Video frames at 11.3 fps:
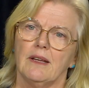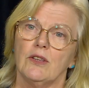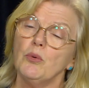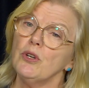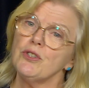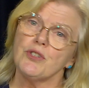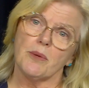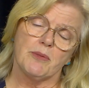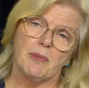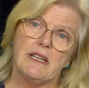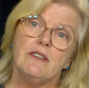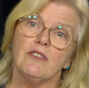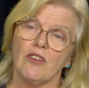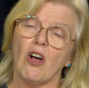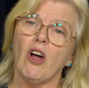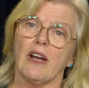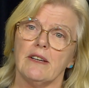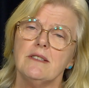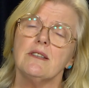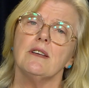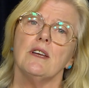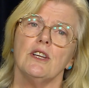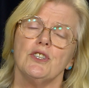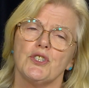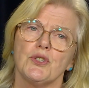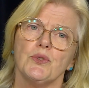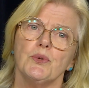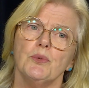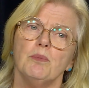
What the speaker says: The workshop's been designed to